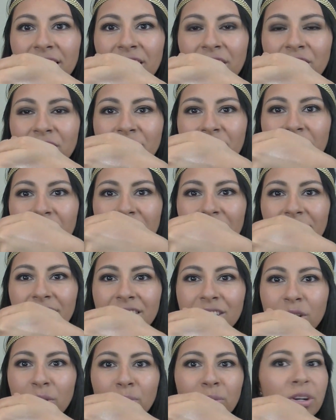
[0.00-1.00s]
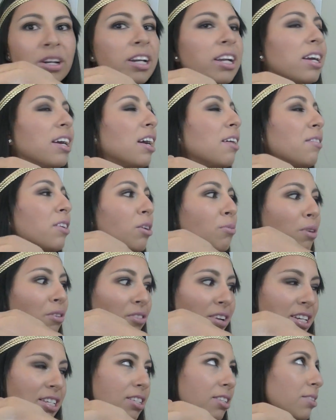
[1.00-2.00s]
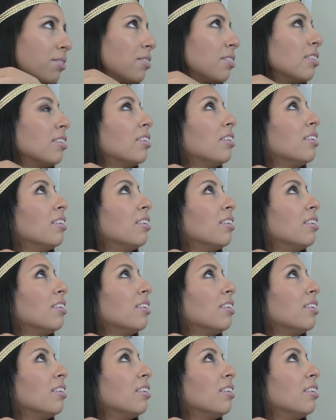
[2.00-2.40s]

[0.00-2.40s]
Can you see it? It's so pretty. I have it on my face too.